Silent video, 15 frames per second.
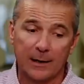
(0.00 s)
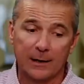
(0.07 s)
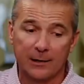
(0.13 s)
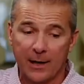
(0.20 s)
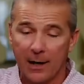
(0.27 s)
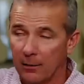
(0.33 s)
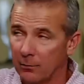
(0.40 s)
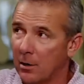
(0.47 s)
and
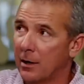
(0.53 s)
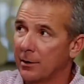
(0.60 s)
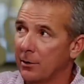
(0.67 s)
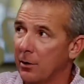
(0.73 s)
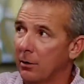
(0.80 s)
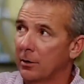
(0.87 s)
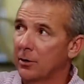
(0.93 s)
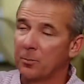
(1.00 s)
a long
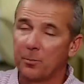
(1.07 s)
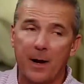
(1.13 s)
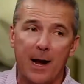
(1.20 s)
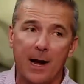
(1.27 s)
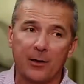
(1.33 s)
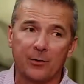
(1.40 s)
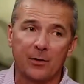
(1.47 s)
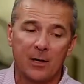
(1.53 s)
yardage
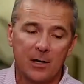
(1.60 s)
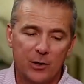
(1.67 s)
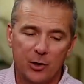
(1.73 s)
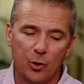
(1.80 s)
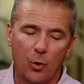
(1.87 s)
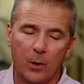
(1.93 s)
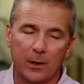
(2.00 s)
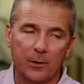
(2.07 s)
pass, you
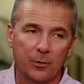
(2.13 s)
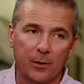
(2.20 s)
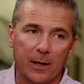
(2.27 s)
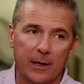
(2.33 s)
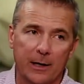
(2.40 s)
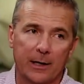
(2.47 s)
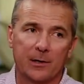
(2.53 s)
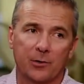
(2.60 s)
don't want to do that
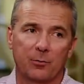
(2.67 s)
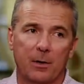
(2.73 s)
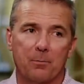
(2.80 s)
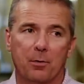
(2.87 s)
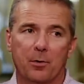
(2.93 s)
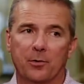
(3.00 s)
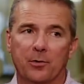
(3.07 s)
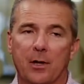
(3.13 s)
against great
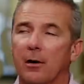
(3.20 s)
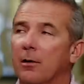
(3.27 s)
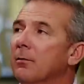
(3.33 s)
personnel.